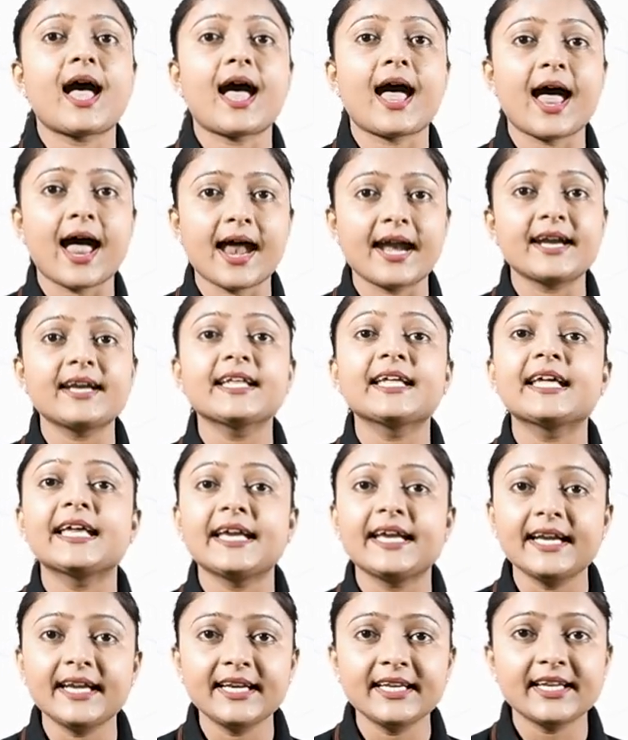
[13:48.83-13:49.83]
And
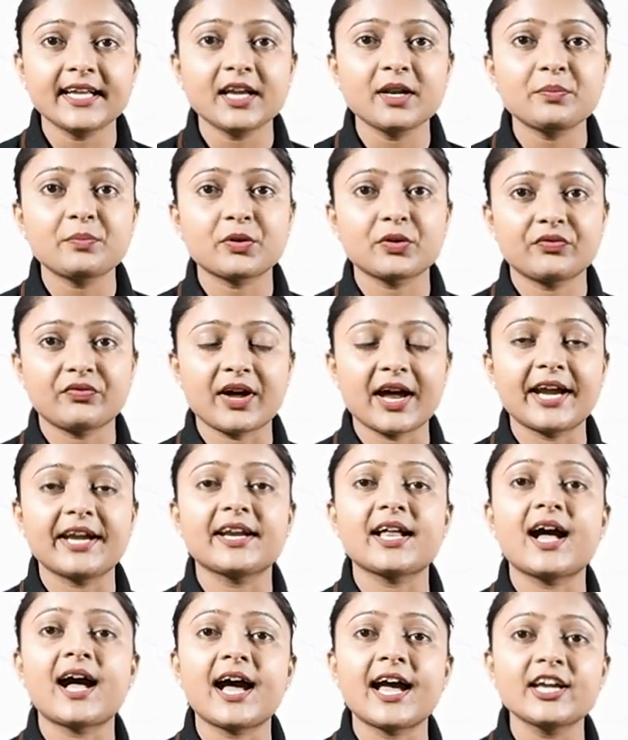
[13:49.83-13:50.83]
it can
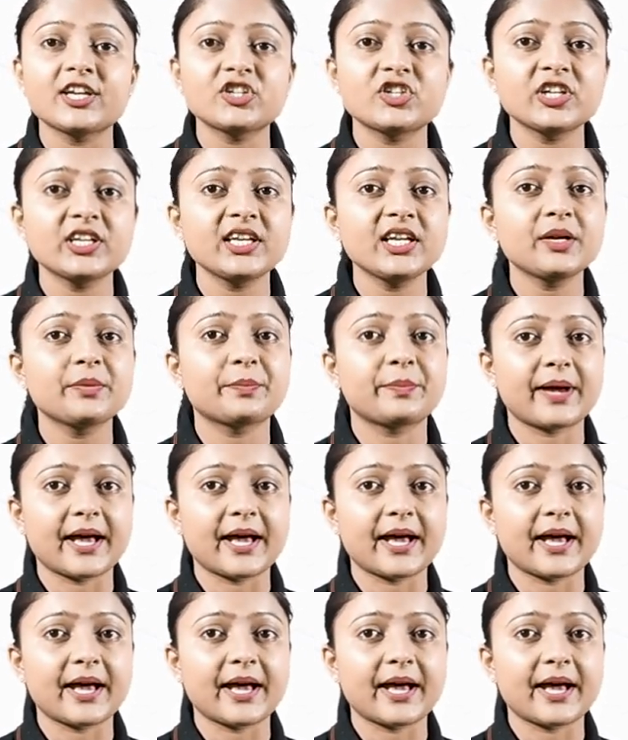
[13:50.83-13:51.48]
provide a hygienic